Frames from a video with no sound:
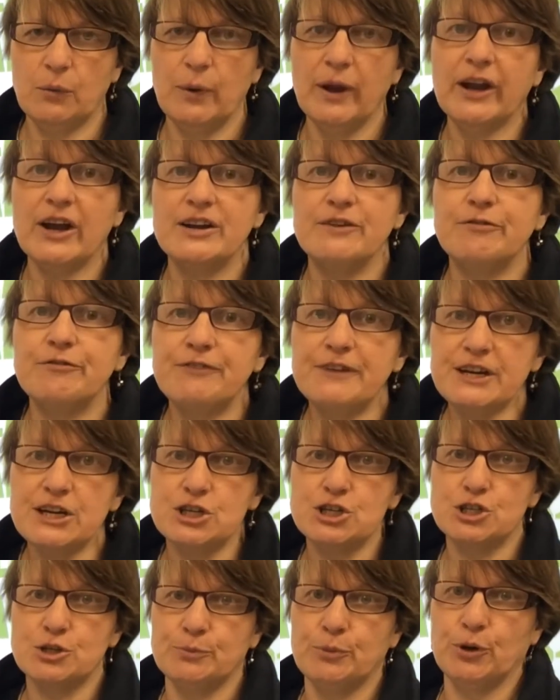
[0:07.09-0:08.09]
We're going to
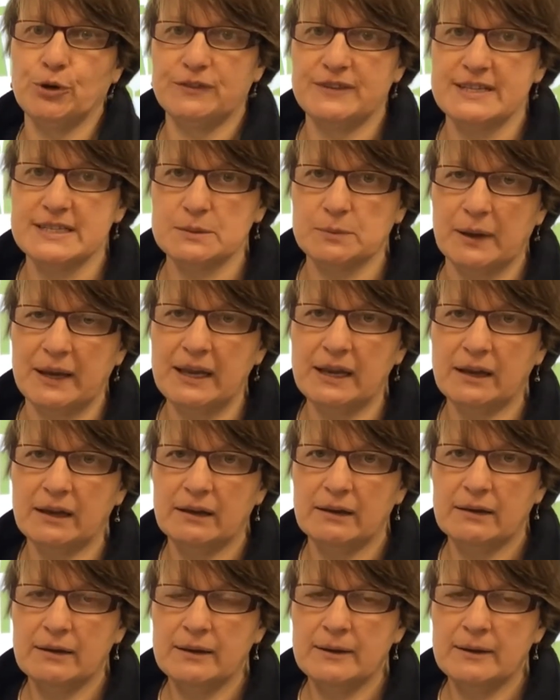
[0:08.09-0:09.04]
finish the book this week.